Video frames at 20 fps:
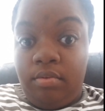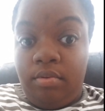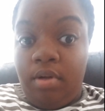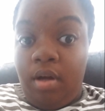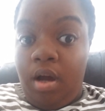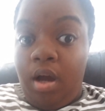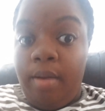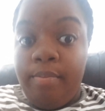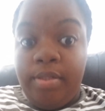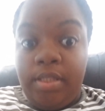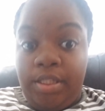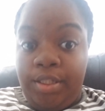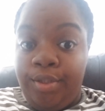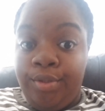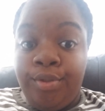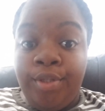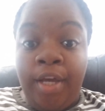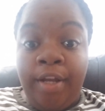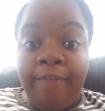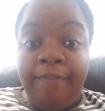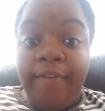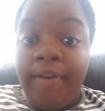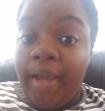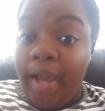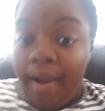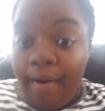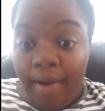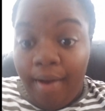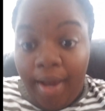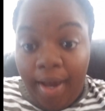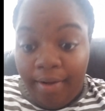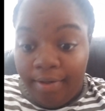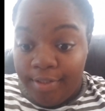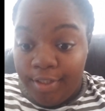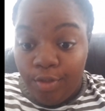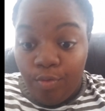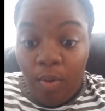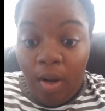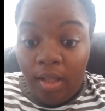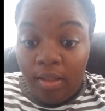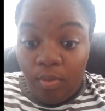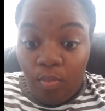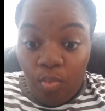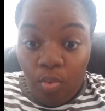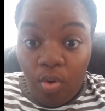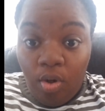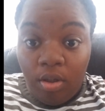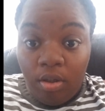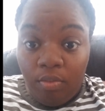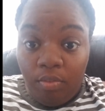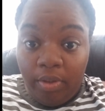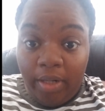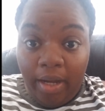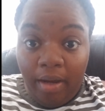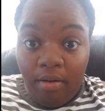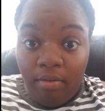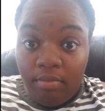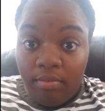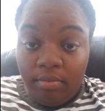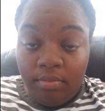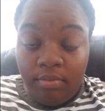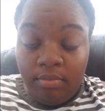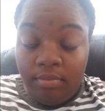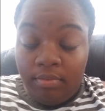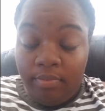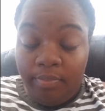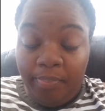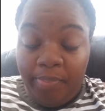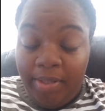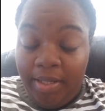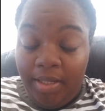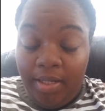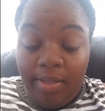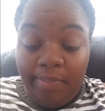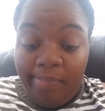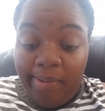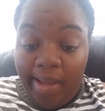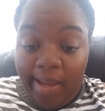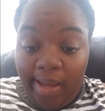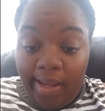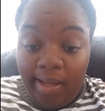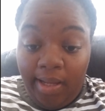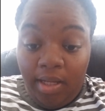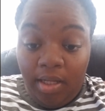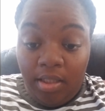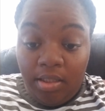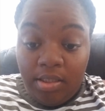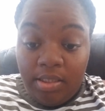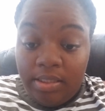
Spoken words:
I'm still trying to figure out how to swallow water without being in pain.